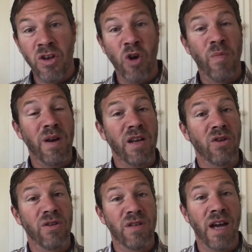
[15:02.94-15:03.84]
nobody
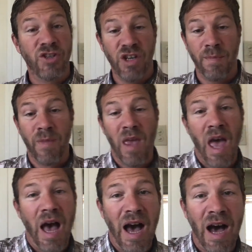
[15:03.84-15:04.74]
could touch him.
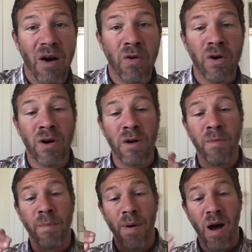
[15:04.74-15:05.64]
Our
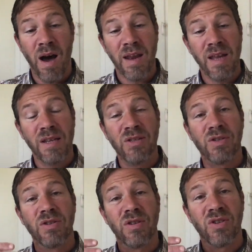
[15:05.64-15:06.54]

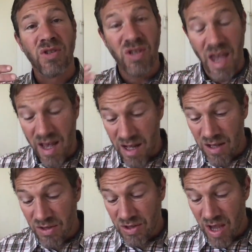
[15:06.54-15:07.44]
body's
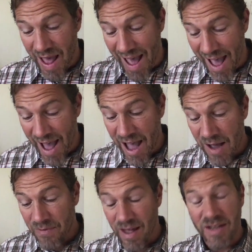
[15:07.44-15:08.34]
cells
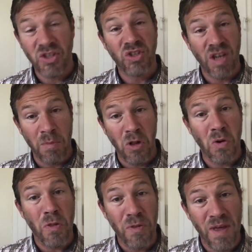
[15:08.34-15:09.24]
have a
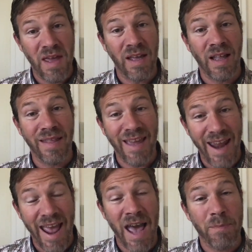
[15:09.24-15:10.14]
similar thing that
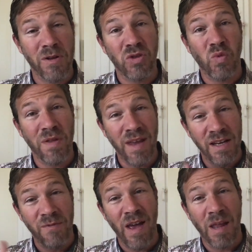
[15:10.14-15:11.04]
happens when they
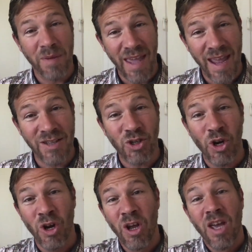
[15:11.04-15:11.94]
develop
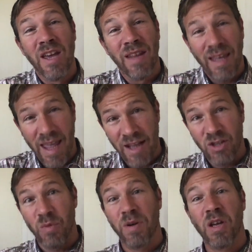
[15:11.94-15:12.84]
cancer. The
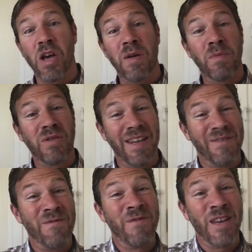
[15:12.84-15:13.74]
cancer becomes
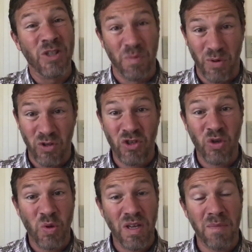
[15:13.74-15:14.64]
invisible
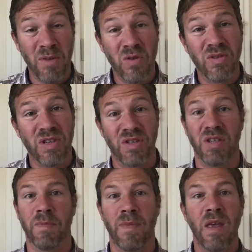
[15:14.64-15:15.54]
to the immune
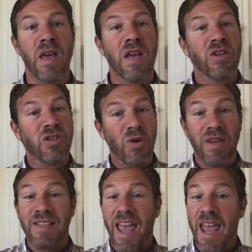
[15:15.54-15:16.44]
system. So
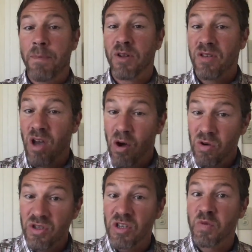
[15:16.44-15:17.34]
these
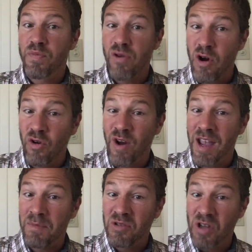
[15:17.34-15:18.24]
apoptosis
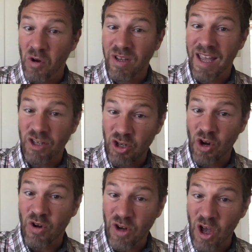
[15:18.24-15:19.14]
programs don't get
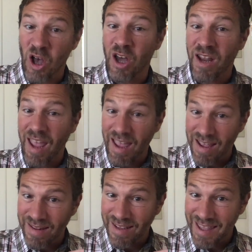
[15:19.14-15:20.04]
turned on
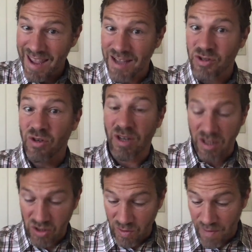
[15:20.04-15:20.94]
and the cancer can
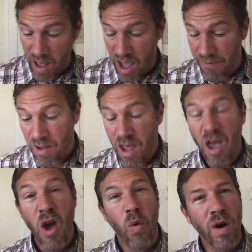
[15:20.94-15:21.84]
survive.
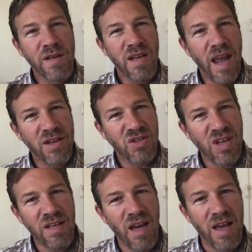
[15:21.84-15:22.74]
What
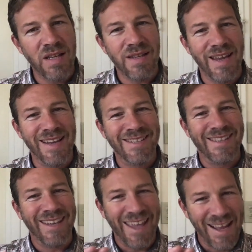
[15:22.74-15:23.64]
THC does is the
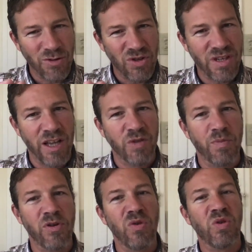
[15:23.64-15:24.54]
cancer cells
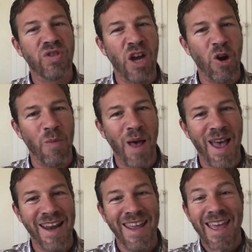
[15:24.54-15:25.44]
produce
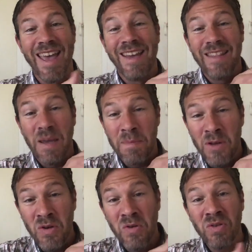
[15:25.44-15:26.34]
ceramide. The
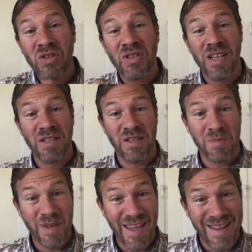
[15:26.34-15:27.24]
immune
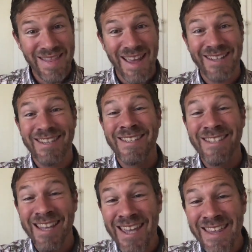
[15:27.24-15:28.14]
system can then
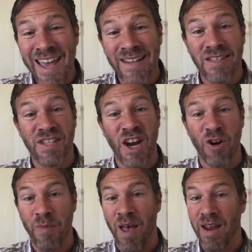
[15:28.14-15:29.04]
see that
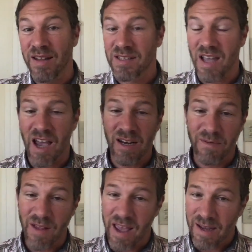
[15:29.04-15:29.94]
ceramide. It's kind
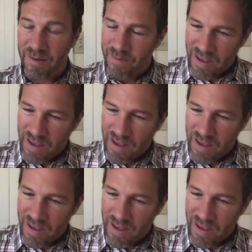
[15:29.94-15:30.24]
of like